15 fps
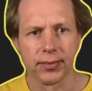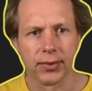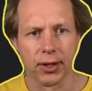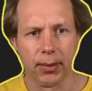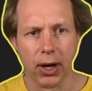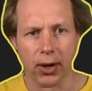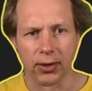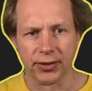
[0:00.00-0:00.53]

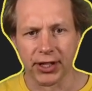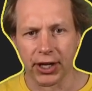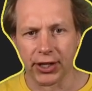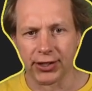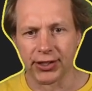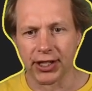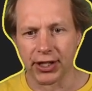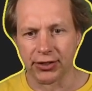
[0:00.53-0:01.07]
models.
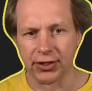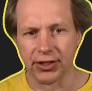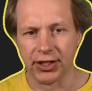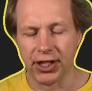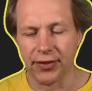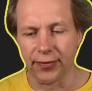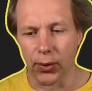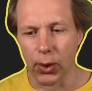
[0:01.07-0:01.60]
There's a
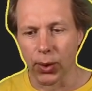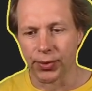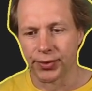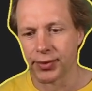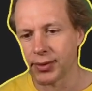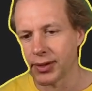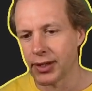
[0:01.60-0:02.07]
default